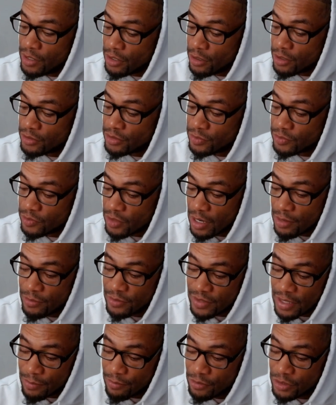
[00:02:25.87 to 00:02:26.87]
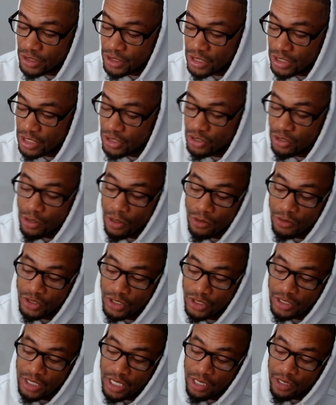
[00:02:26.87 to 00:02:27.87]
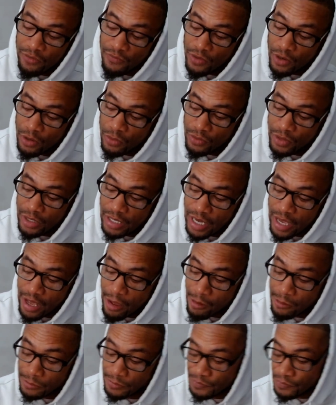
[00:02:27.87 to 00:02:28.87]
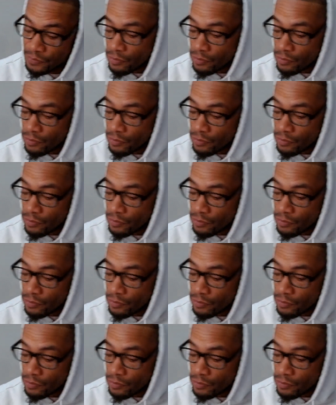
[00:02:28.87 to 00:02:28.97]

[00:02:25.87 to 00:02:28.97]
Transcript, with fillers: Current subscribers, I appreciate you. OGs, thank you for holding it down.